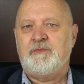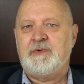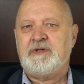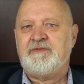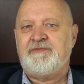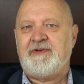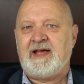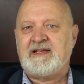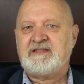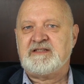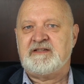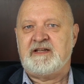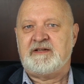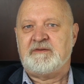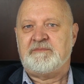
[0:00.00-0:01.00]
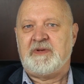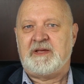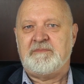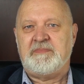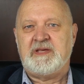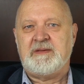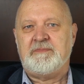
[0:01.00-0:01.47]
we're fascinated
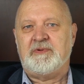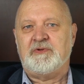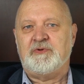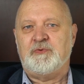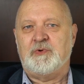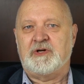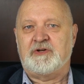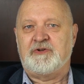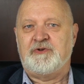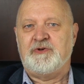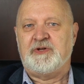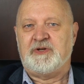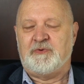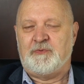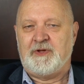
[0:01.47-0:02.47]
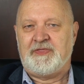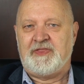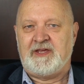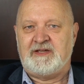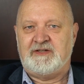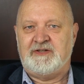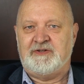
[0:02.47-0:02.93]
by people who are good at what
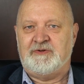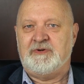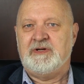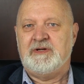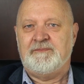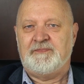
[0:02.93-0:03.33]
they do.